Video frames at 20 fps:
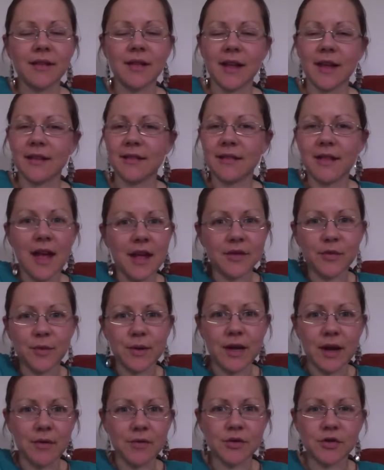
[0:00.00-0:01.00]
Like last
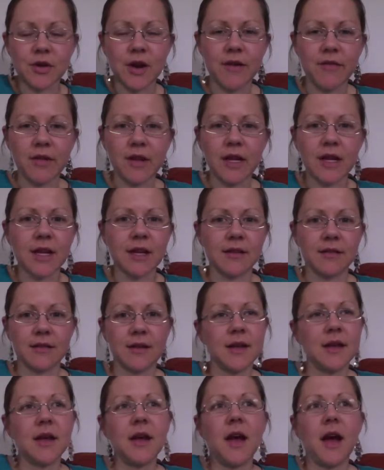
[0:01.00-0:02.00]
week, I was traveling and
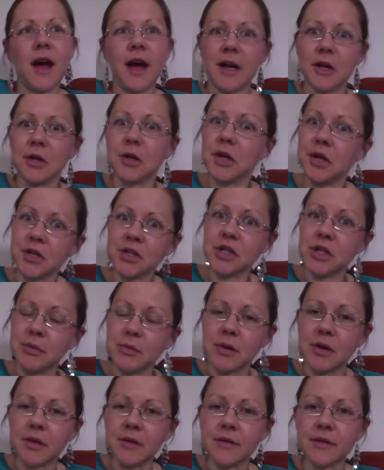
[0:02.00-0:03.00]
I had a lot of cheat
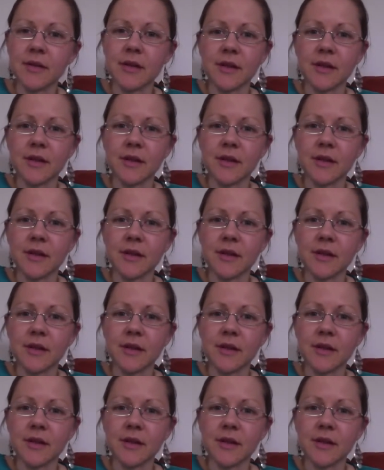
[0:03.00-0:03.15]
meals.